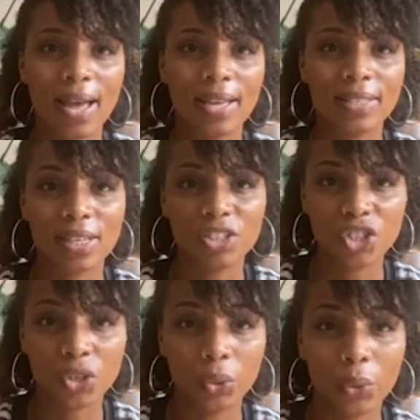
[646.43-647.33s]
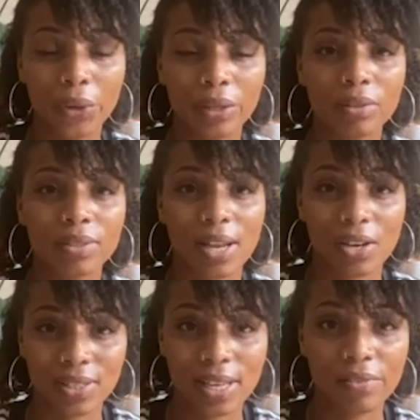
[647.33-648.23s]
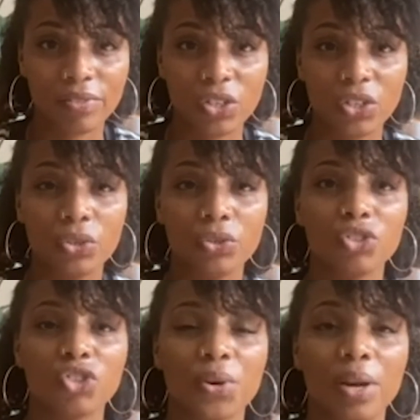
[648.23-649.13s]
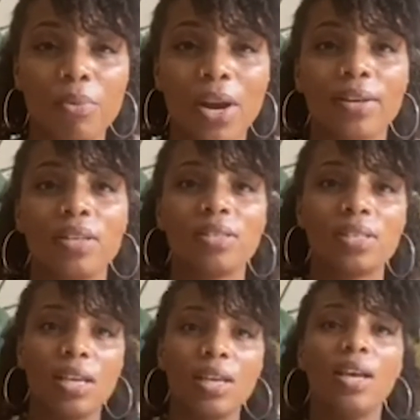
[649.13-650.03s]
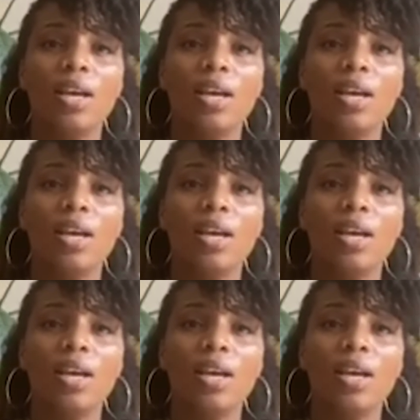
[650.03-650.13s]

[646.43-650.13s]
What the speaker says: essential oils that are safe to use during pregnancy,